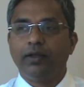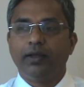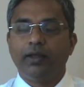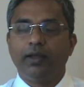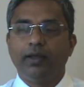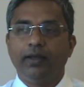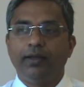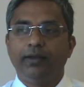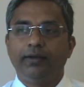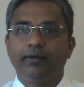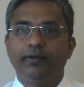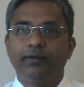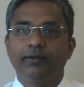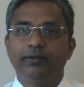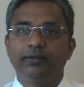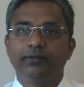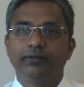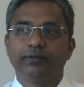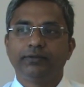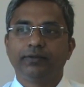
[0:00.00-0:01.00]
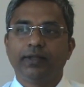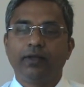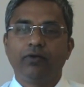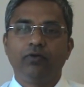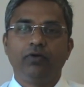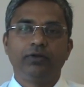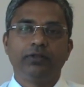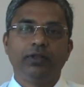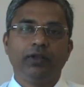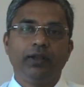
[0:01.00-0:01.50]
And I
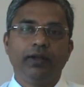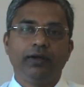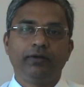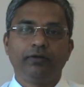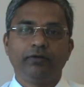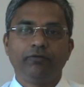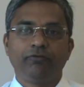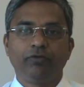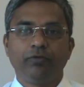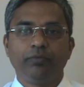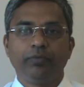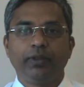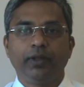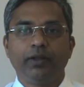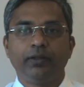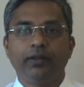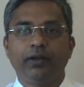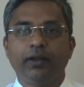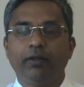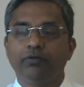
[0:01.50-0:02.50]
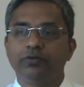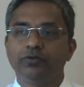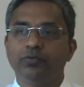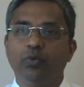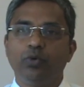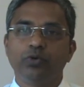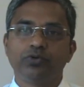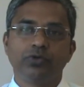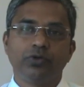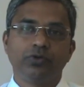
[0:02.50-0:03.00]
got the letter from there that I was
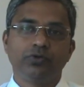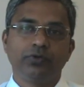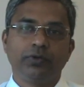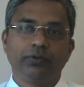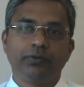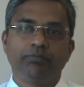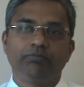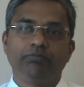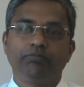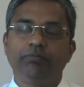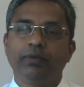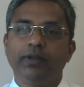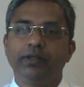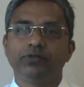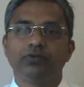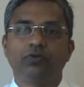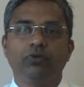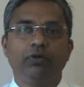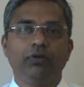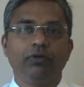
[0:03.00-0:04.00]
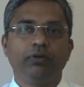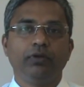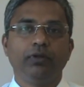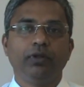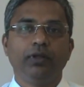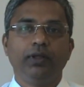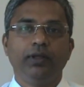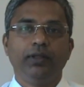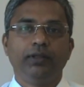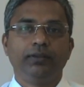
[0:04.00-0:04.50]
posted to a place called
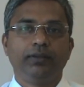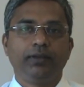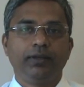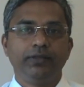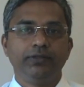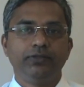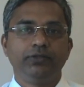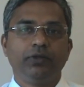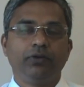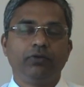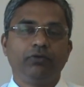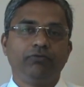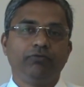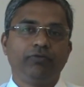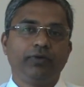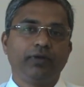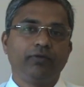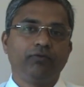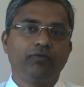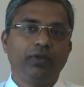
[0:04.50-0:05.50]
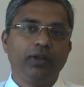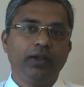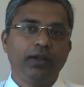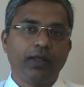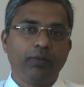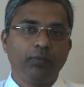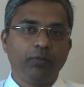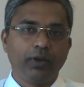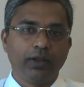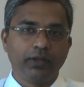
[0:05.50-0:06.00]
305 Field
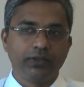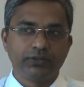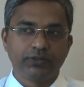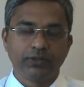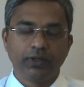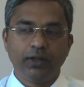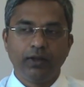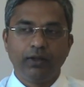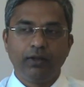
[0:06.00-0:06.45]
Ambulance.